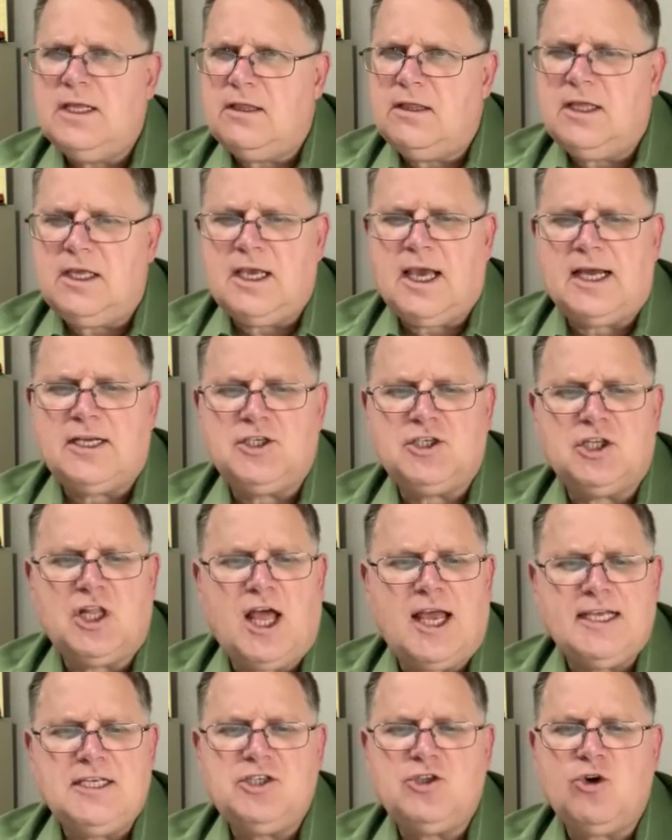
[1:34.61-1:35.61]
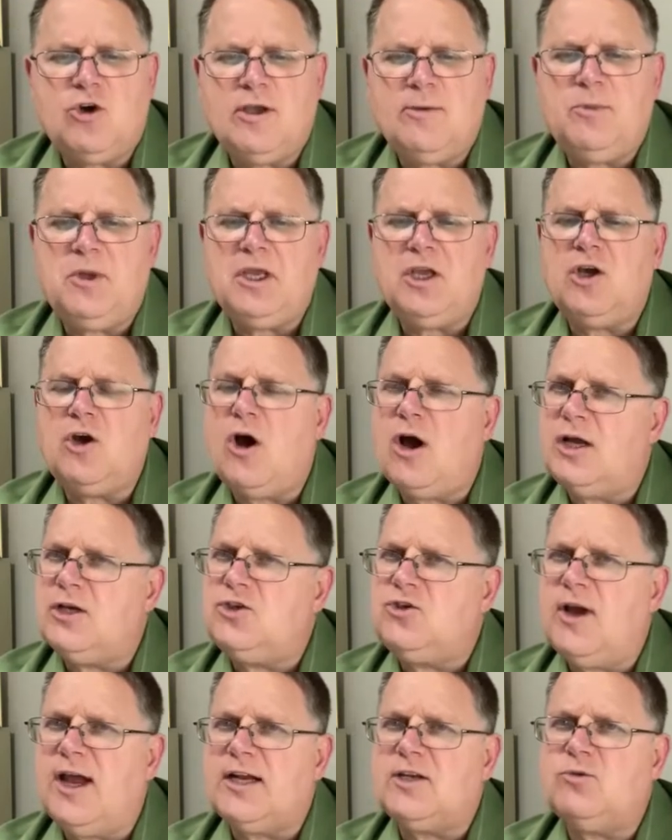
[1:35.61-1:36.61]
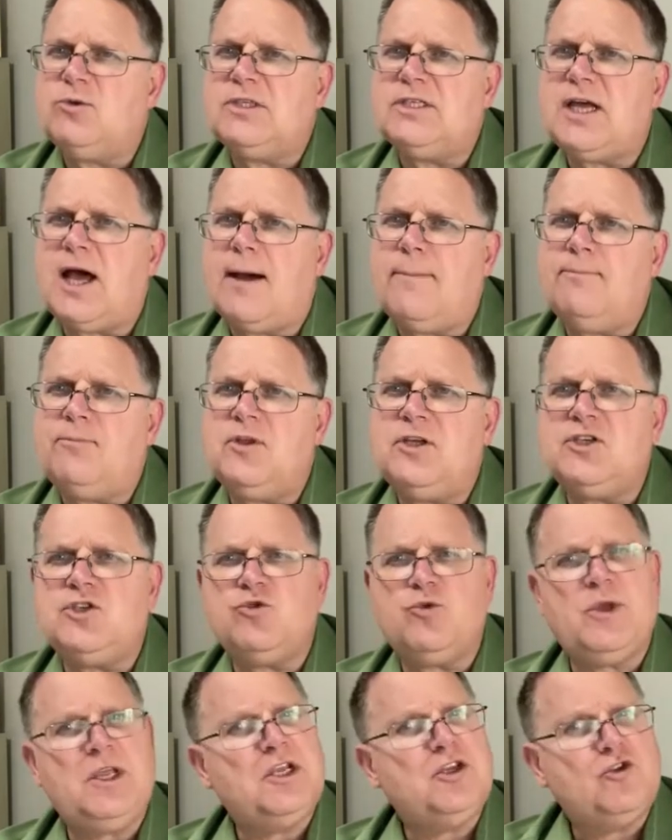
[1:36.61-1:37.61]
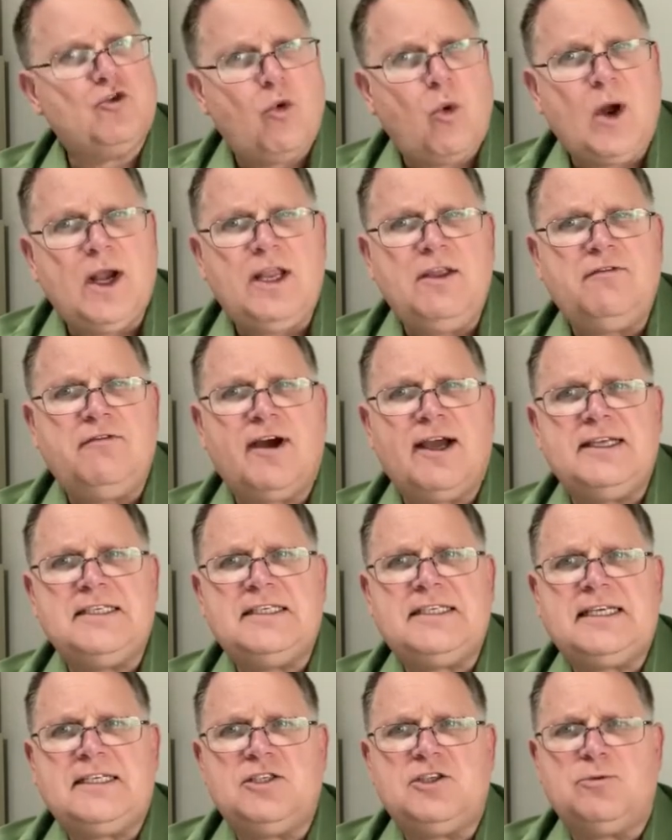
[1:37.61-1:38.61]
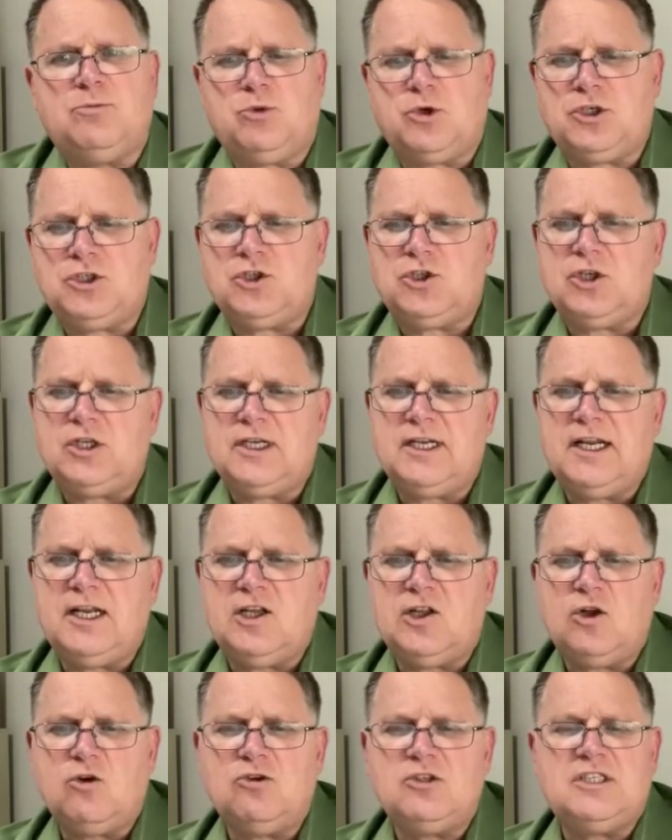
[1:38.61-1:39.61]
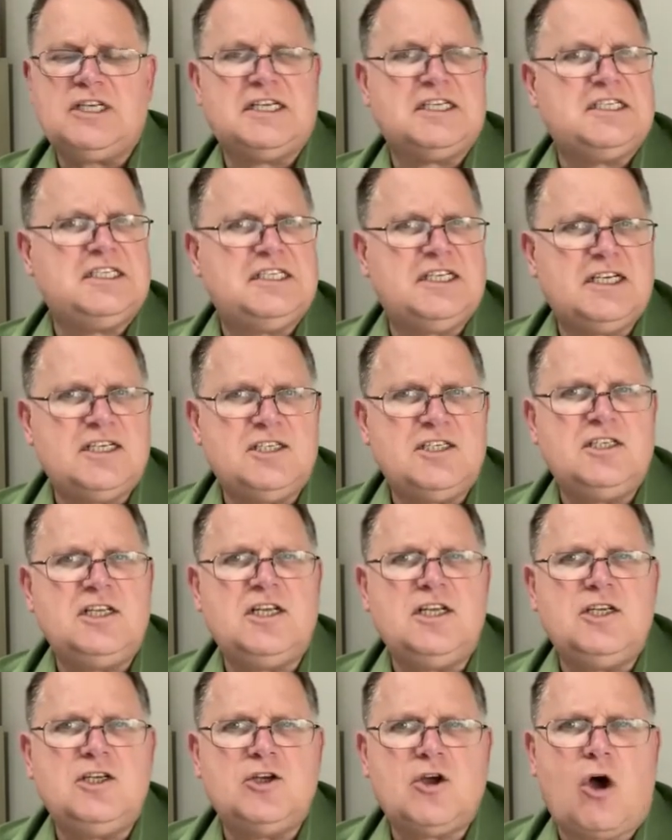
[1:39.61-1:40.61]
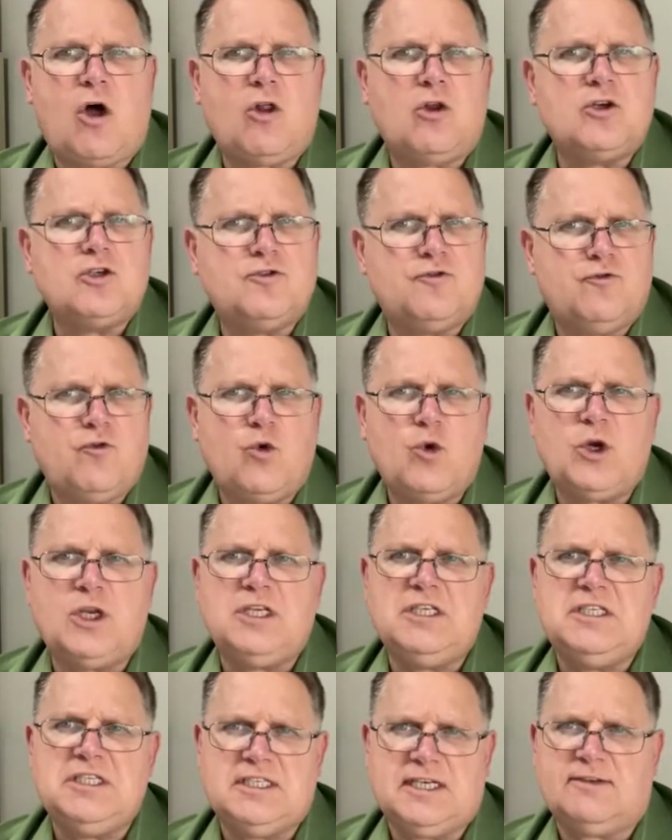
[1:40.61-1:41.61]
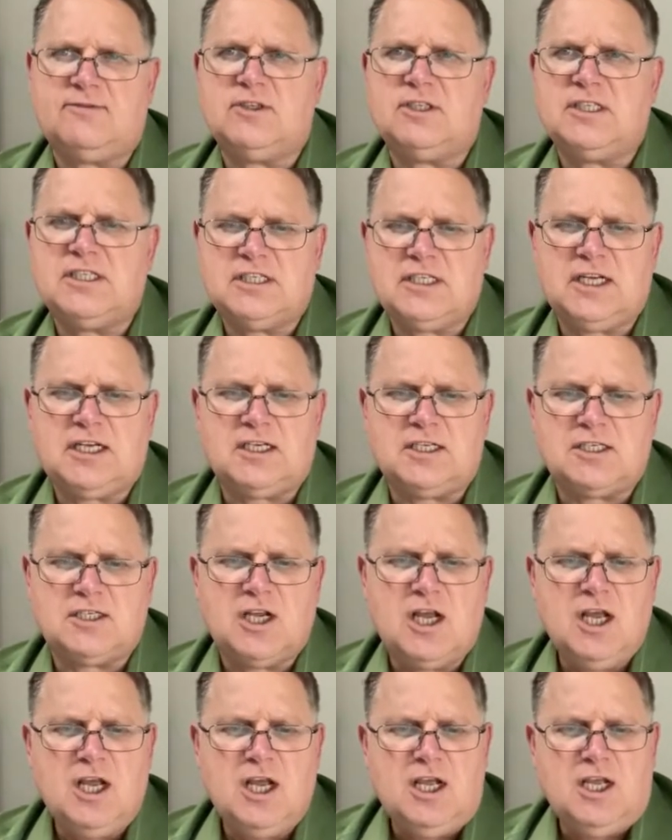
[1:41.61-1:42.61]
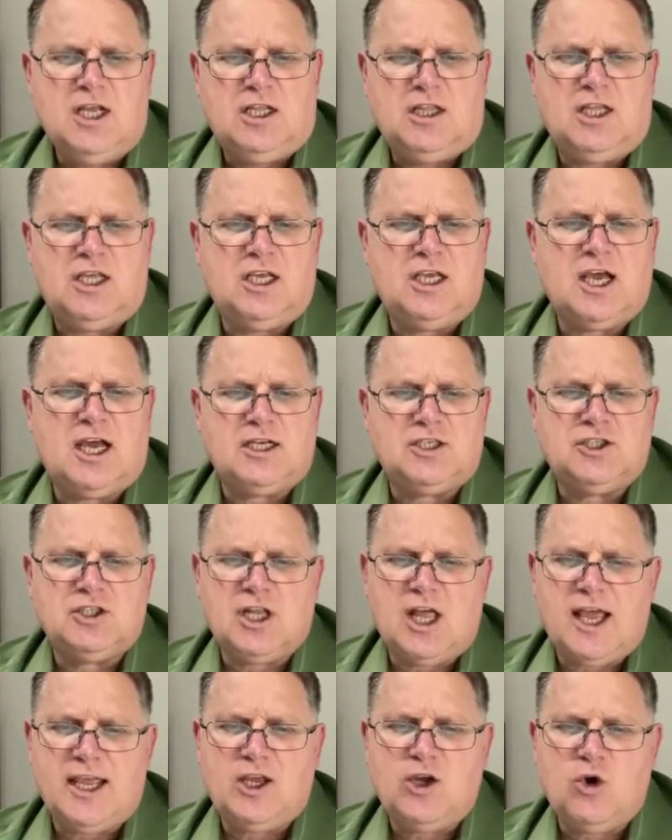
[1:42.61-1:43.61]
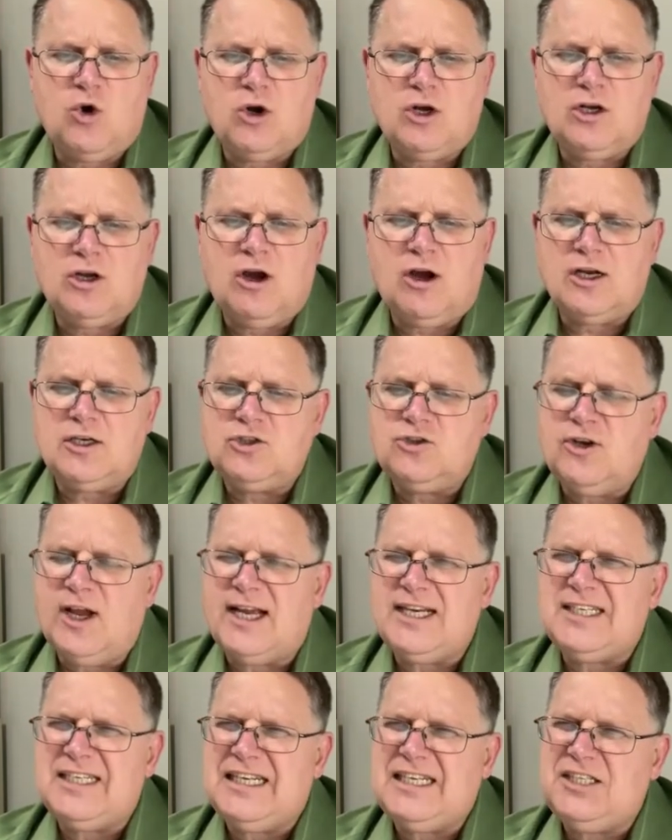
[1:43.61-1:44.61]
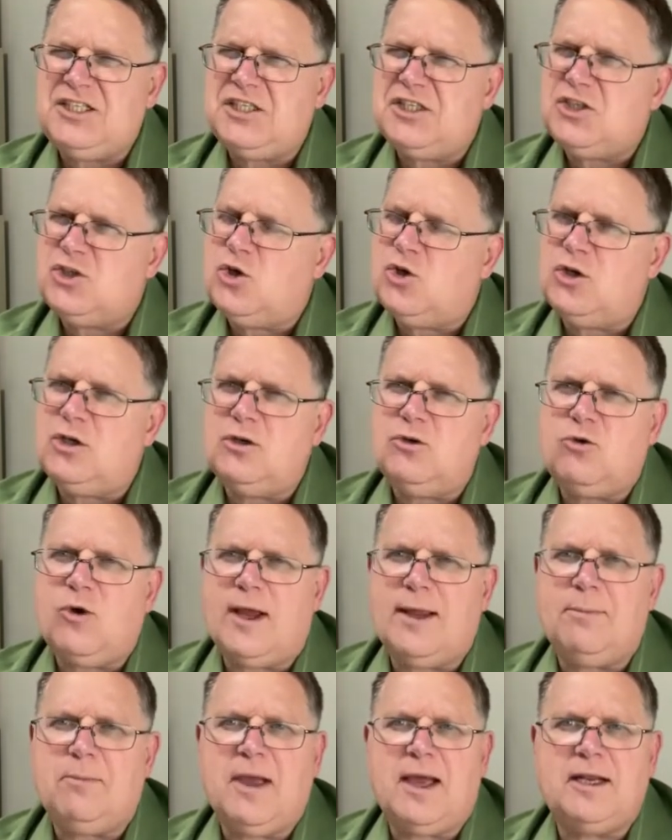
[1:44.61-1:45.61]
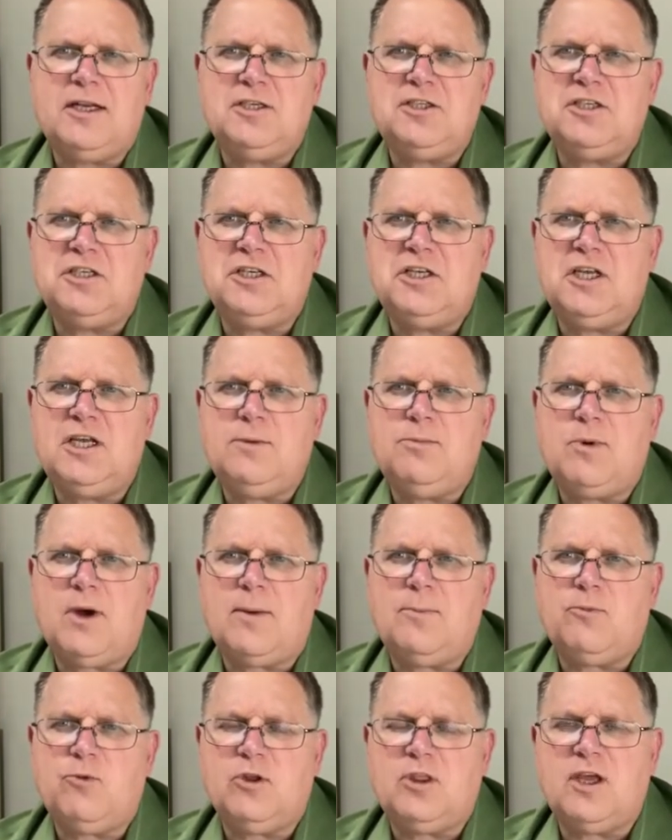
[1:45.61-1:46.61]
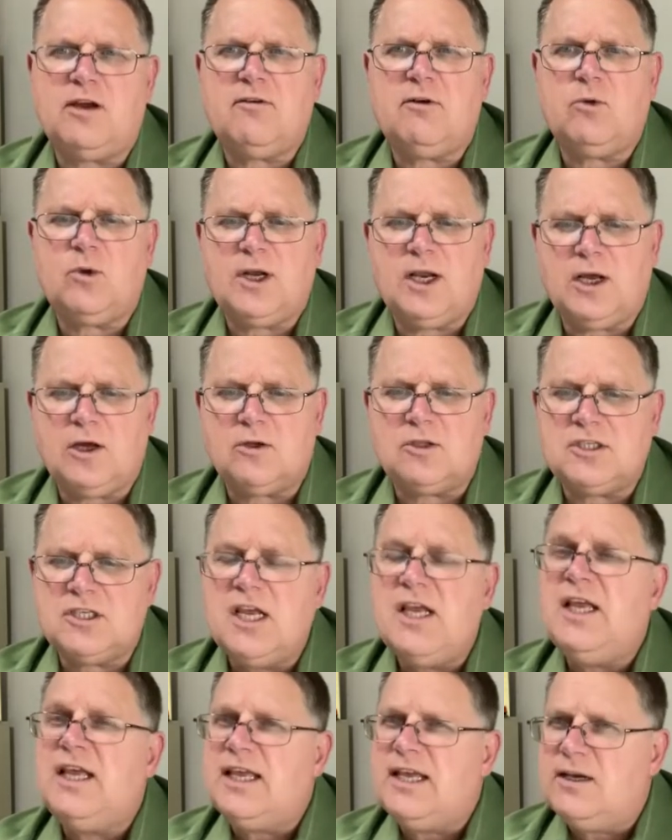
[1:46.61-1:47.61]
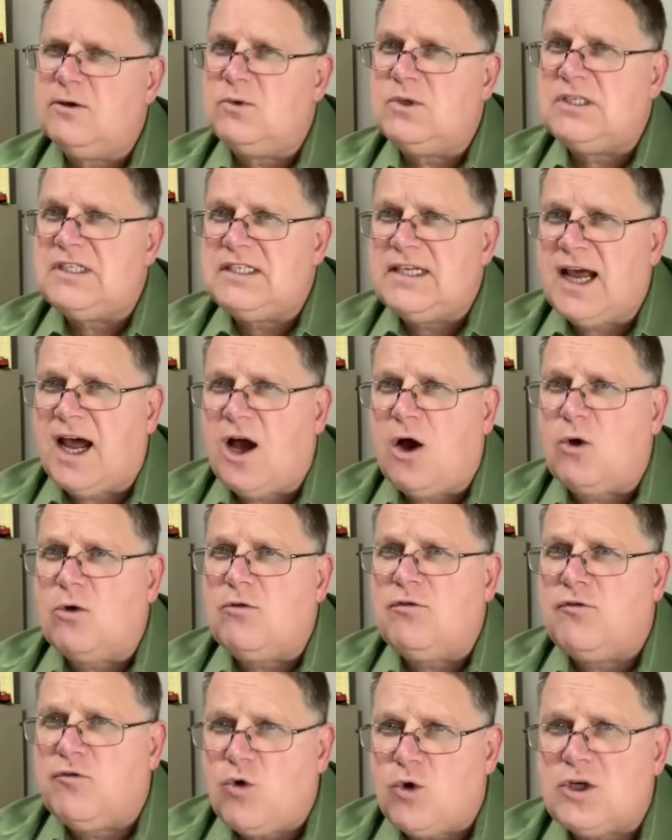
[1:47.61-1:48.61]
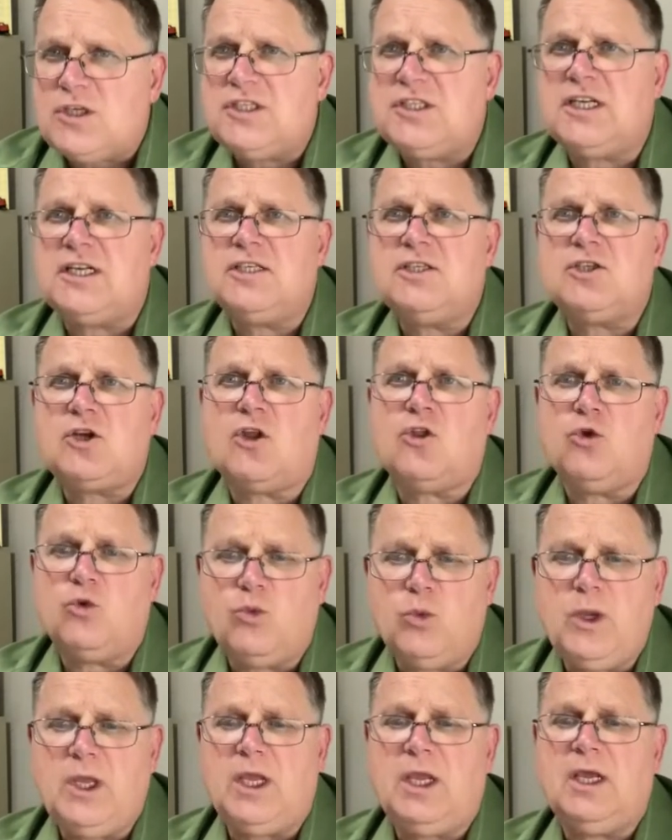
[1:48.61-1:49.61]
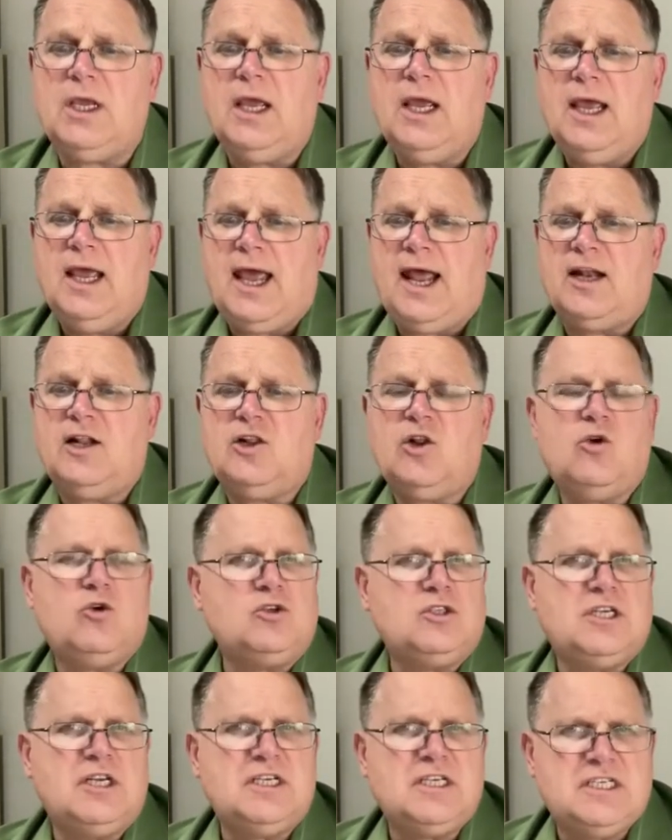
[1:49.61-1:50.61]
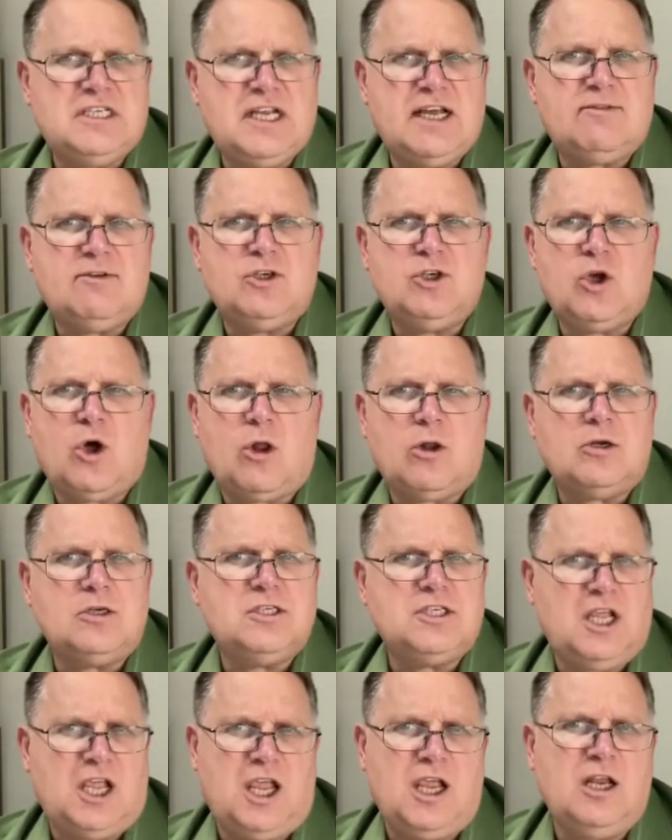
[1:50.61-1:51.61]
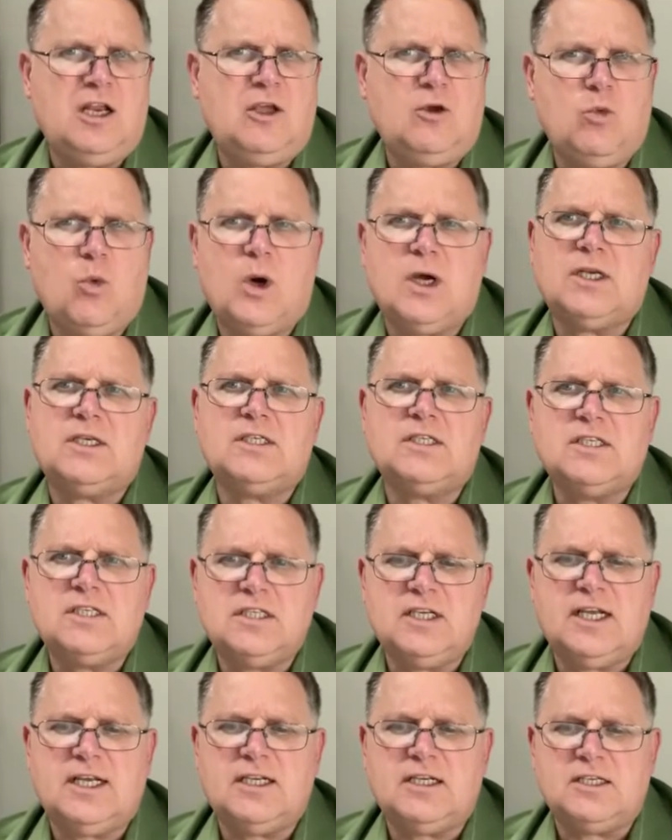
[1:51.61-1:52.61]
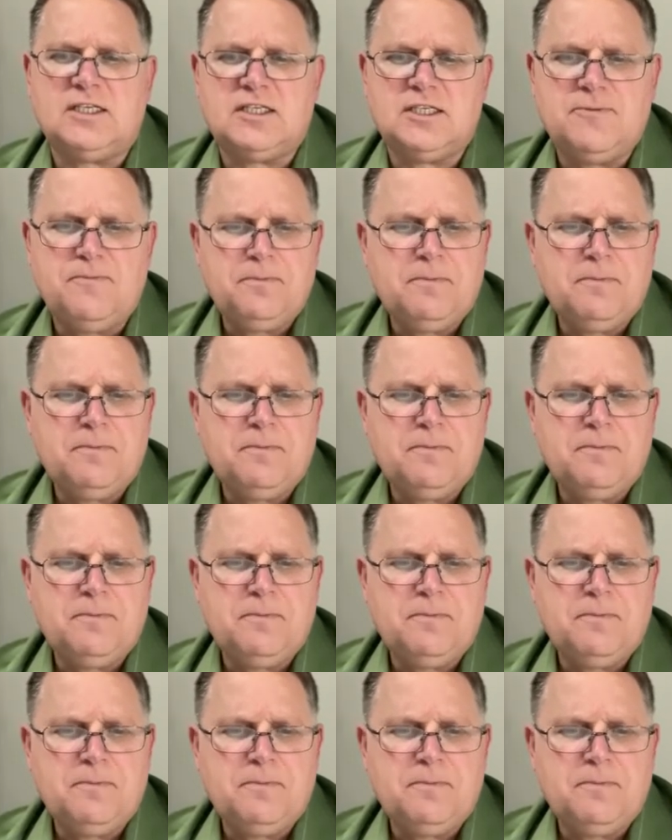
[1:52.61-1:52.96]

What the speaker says: The July soybean contract was up this week 25 cents a bushel, and it closed at $16.47. The July corn contract, it just couldn't quite manage to keep up with everyone else. It was down 4 cents on the week and closed at $7.81.